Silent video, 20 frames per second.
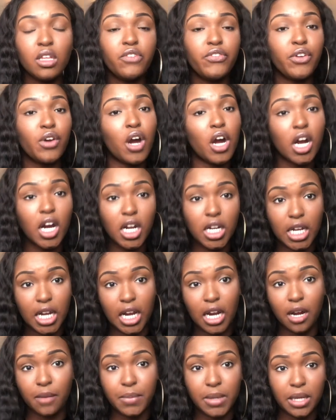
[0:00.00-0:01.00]
if you are in an
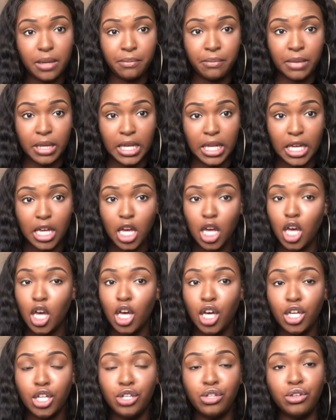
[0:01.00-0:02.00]
Airbnb,
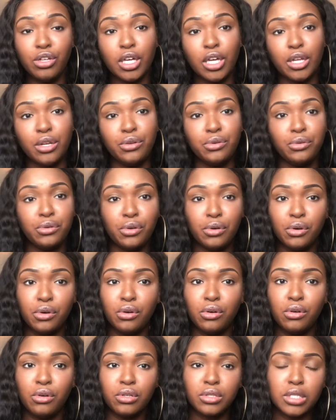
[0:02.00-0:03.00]
you can get
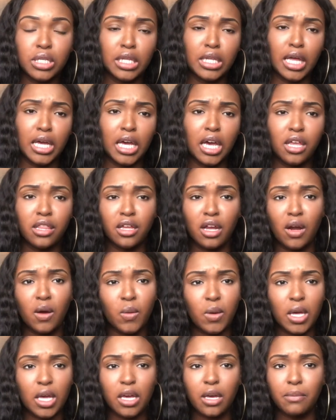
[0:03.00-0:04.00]
noodles and like other
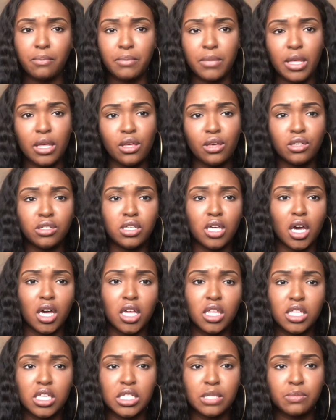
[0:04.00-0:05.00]
quick meals y'all
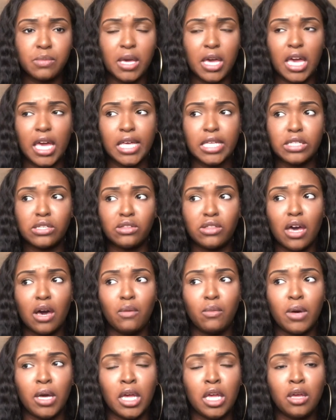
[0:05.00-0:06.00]
can just make, so that
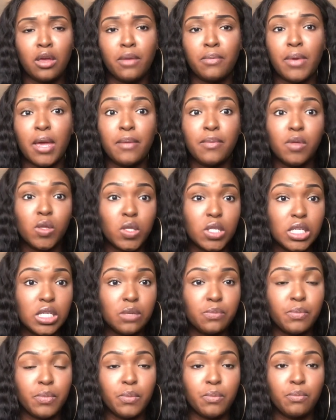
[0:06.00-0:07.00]
way you can maybe
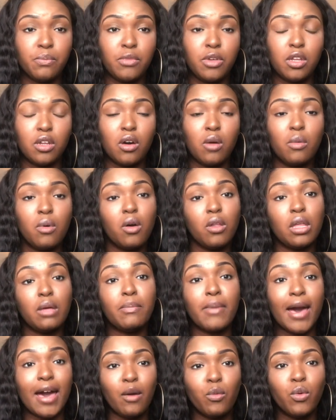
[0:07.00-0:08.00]
only
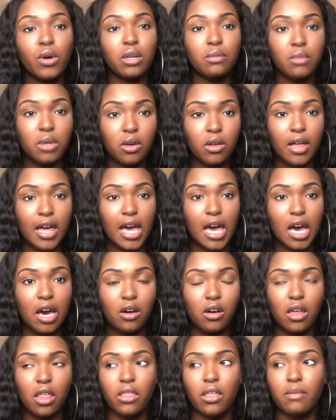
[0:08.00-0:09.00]
buy 1 meal
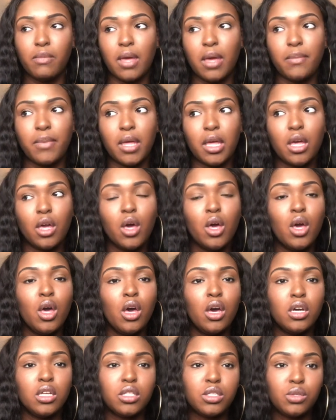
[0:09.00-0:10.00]
out, and then maybe
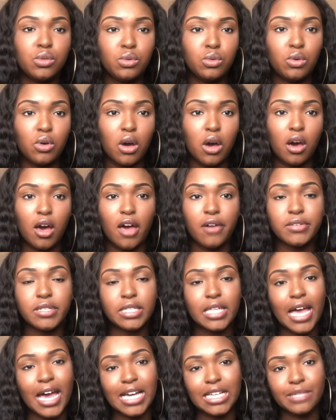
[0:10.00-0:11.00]
2, you all have
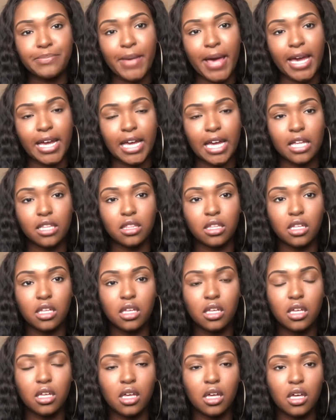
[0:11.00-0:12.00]
snacks back at
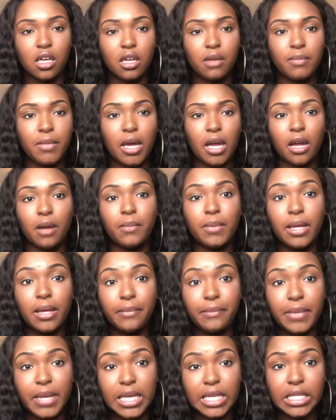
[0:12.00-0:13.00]
the
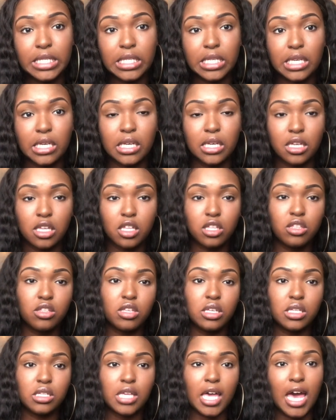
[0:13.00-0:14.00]
Airbnb to
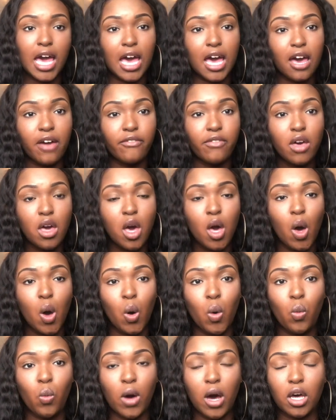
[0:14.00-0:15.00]
just have
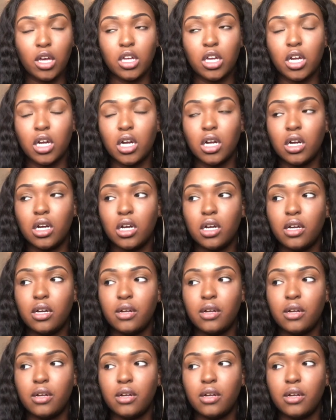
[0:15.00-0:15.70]
while you're